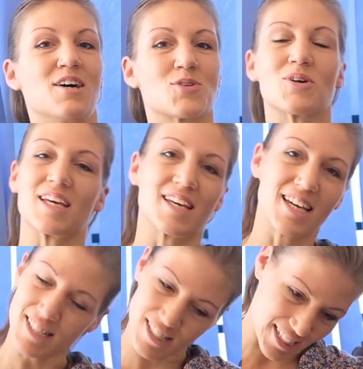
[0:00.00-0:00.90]
So he
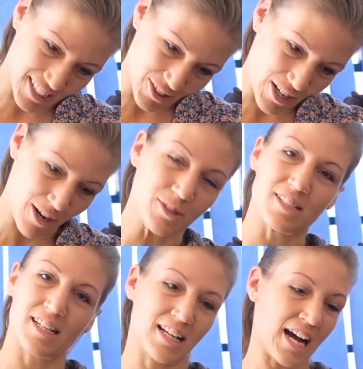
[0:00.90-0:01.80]
hit the
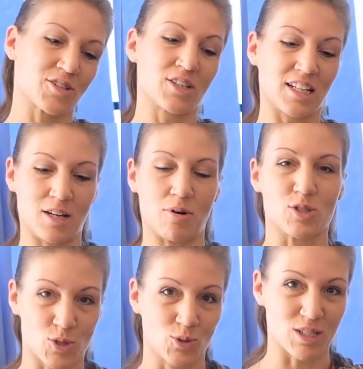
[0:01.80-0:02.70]
ground. Actually, there were
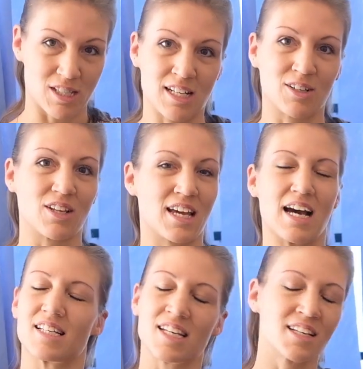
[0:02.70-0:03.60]
stones down there,
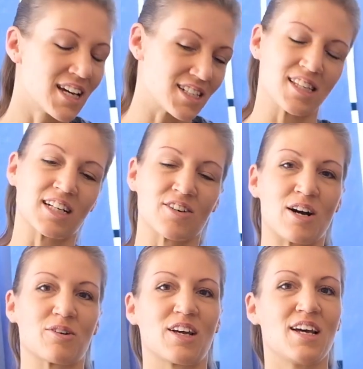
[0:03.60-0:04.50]
and he hit the
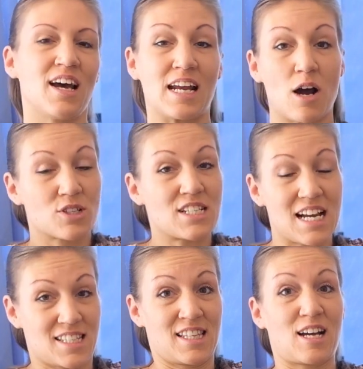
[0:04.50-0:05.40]
ground. And I was
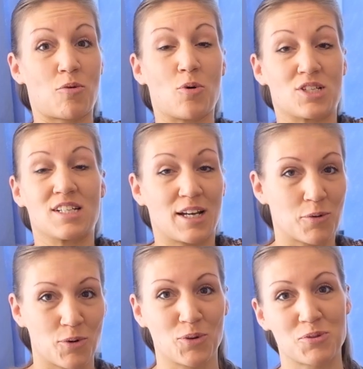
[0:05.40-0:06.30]
just there watching. I
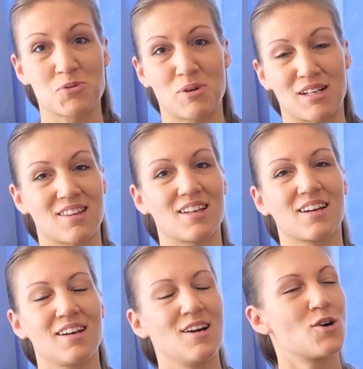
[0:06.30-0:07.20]
could not do anything.
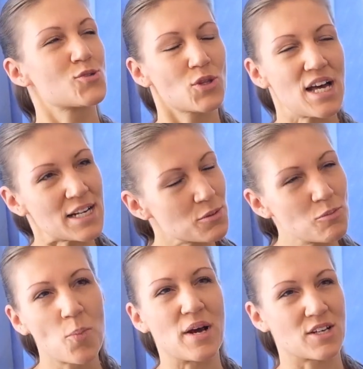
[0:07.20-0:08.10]
So that
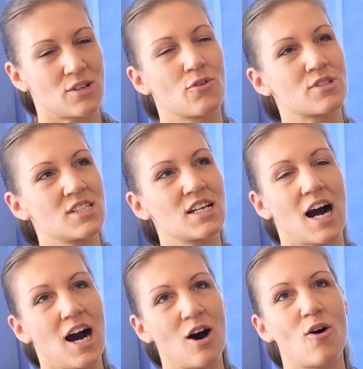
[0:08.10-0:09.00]
moment of seeing
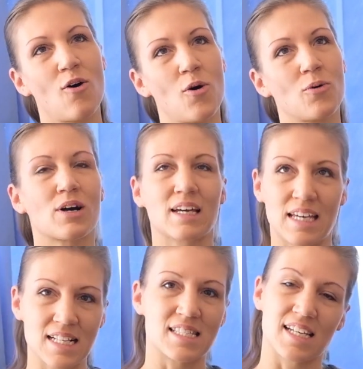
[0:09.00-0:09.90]
how
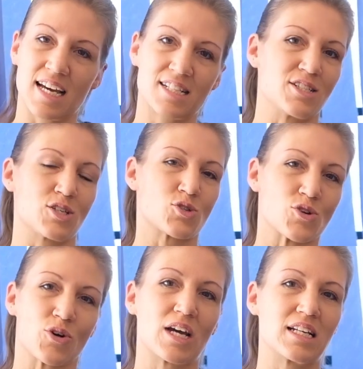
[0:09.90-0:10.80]
kids get
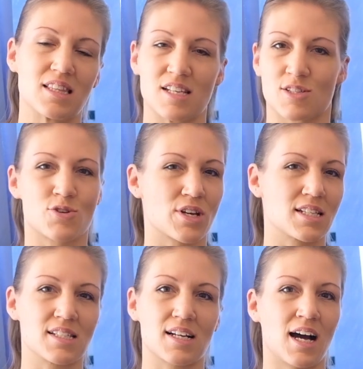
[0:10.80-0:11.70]
destroyed in the
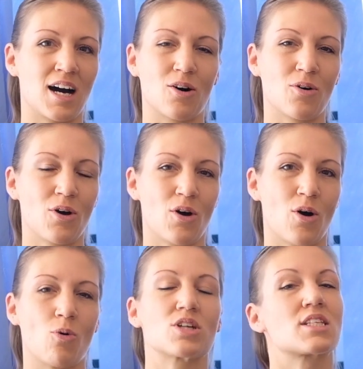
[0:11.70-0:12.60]
streets and how
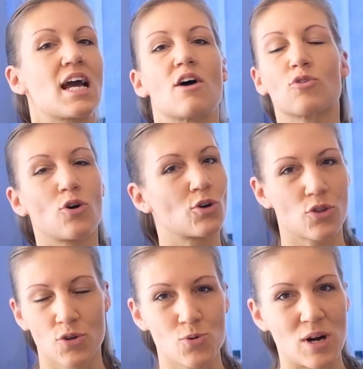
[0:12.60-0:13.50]
what they have gone
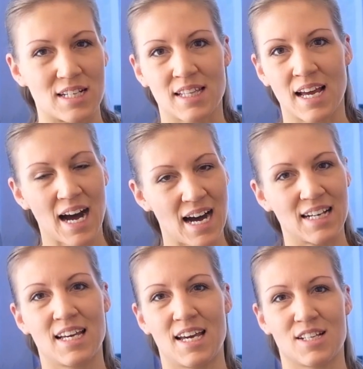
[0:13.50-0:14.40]
through at their
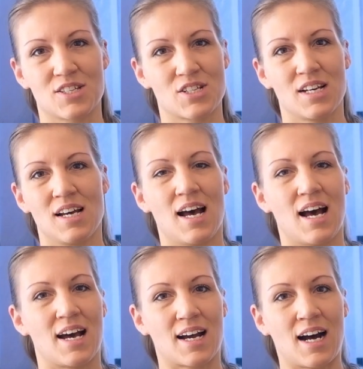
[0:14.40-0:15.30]
early age
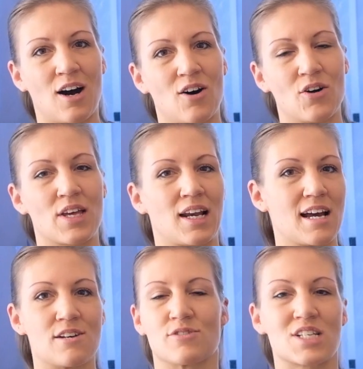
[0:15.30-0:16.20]
and how their
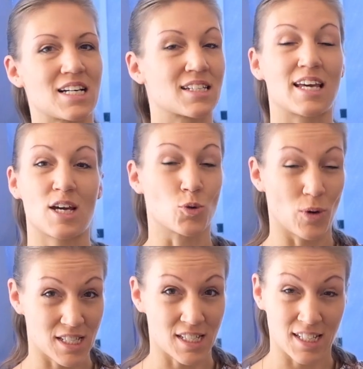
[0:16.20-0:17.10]
lives just get
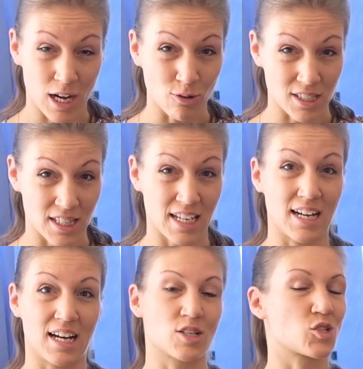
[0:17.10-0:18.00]
wasted out
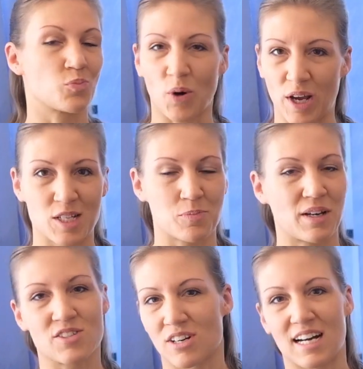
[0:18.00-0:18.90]
there and spoiled
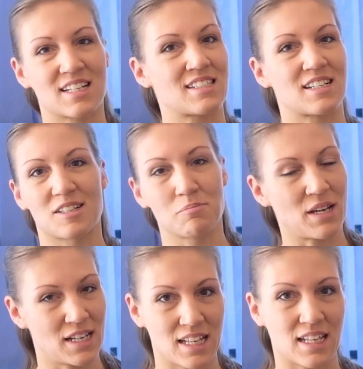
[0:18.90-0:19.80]
by drugs and
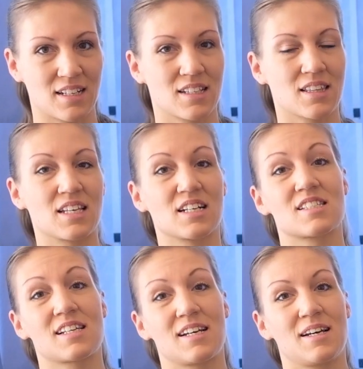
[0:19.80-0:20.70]
many other things,